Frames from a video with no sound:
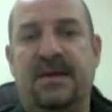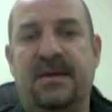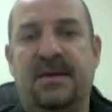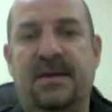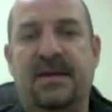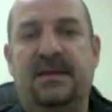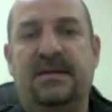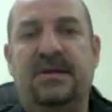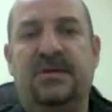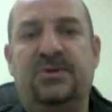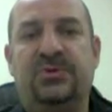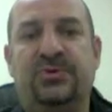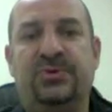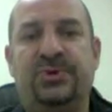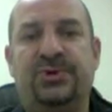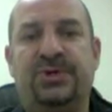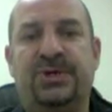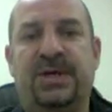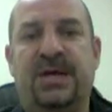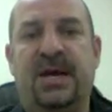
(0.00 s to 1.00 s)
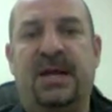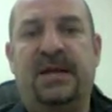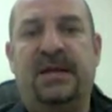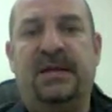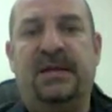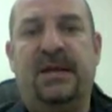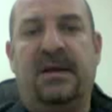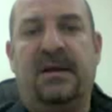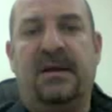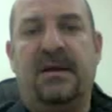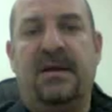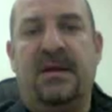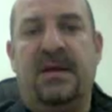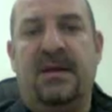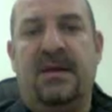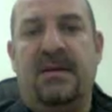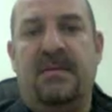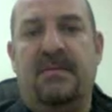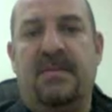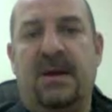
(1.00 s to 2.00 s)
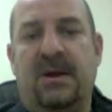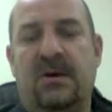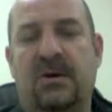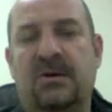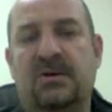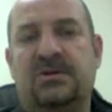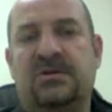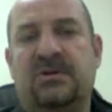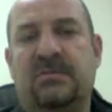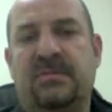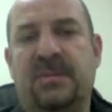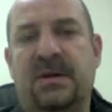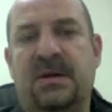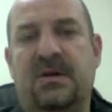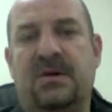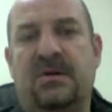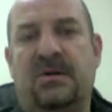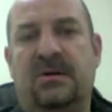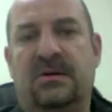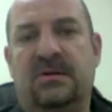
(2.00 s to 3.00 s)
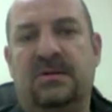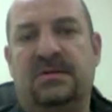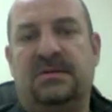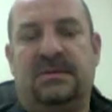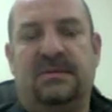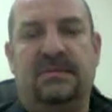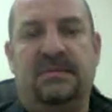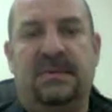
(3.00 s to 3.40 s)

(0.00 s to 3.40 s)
in the Jewish calendar, but also because